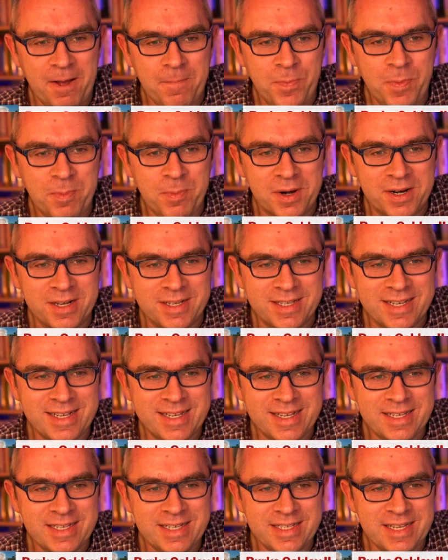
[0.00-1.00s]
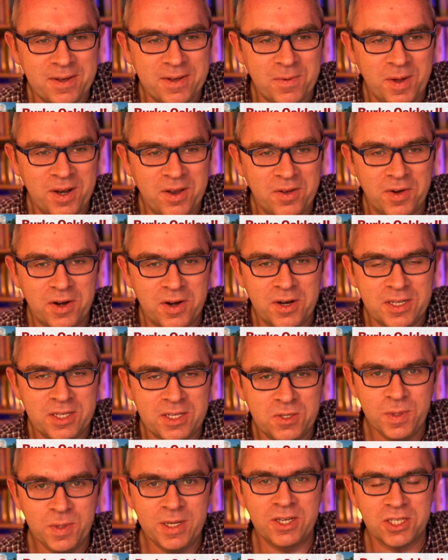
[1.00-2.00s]
Burks is one of our
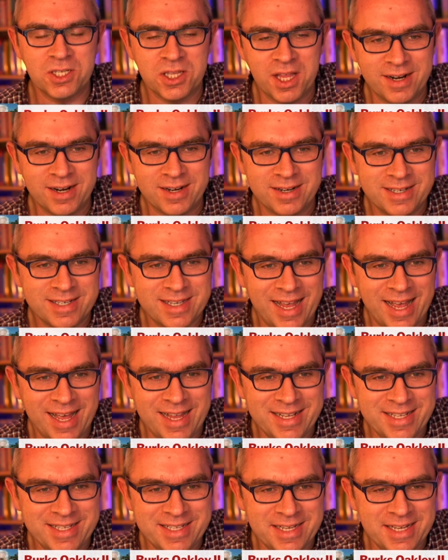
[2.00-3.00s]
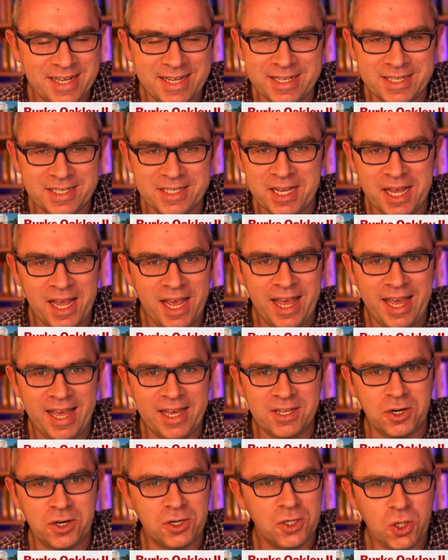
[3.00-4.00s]
Swedish learners and is
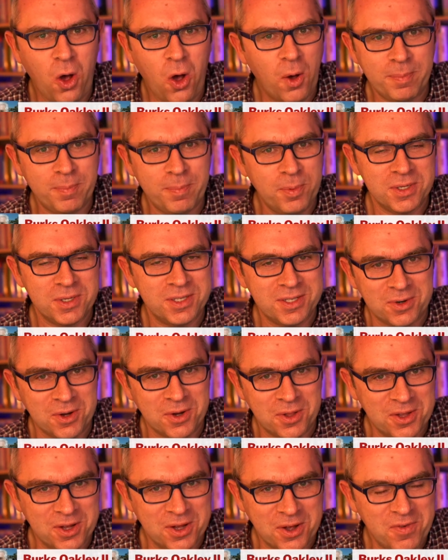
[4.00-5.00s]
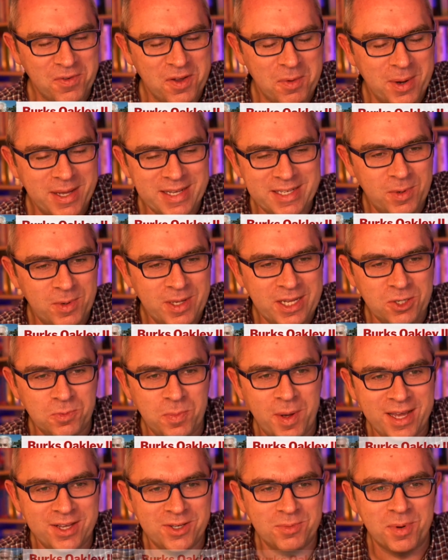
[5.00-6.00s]
our top poster on the Coffee Break
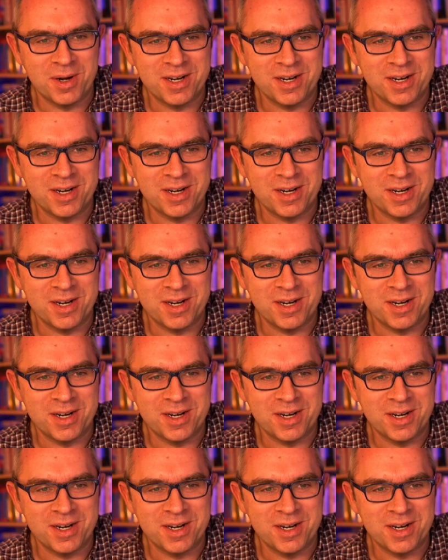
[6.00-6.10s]
Swedish page.